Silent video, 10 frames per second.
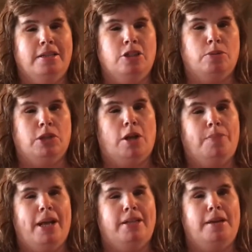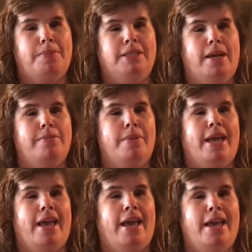so it was all piled up on top of my
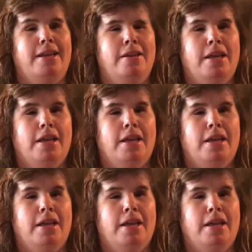head.